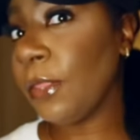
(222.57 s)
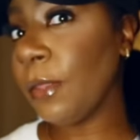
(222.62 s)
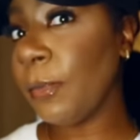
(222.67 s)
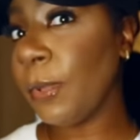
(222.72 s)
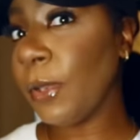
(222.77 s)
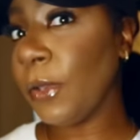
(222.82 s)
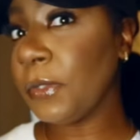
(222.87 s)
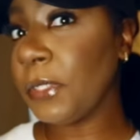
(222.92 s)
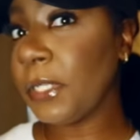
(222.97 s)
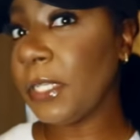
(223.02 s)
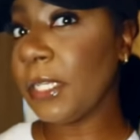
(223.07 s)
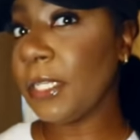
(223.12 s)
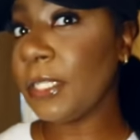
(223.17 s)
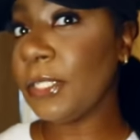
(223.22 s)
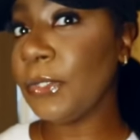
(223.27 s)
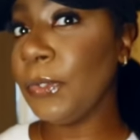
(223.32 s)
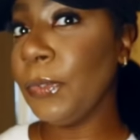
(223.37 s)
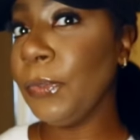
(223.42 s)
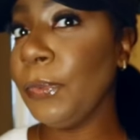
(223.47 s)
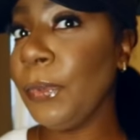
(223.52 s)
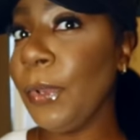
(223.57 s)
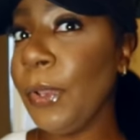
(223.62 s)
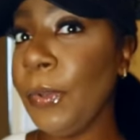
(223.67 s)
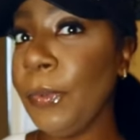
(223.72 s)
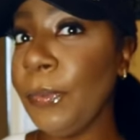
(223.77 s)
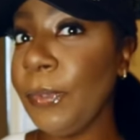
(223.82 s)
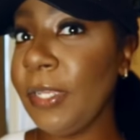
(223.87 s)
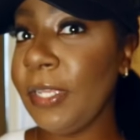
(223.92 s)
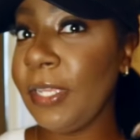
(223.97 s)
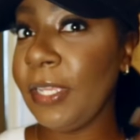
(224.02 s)
the pony is
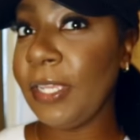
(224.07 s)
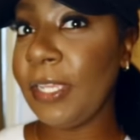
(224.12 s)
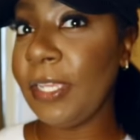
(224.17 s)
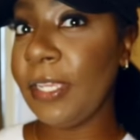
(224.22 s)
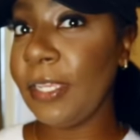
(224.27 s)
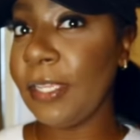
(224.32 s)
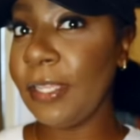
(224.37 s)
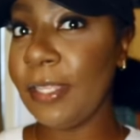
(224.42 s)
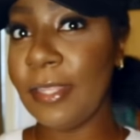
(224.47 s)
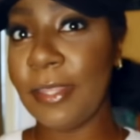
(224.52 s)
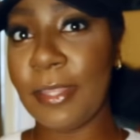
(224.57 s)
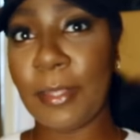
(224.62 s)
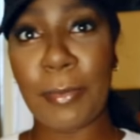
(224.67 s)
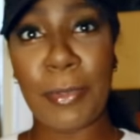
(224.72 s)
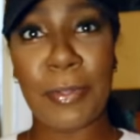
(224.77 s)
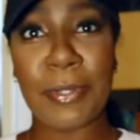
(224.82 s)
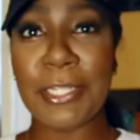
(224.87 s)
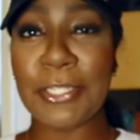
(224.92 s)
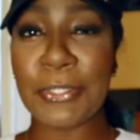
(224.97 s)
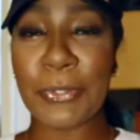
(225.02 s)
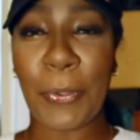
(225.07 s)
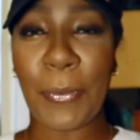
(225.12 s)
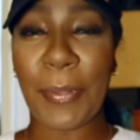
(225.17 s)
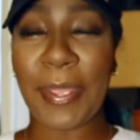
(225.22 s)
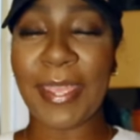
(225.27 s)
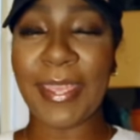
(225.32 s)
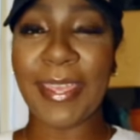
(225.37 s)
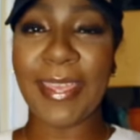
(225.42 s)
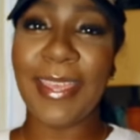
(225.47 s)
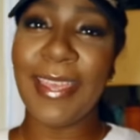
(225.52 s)
growing. The pony's
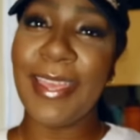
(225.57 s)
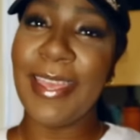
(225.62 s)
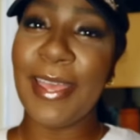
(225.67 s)
growing.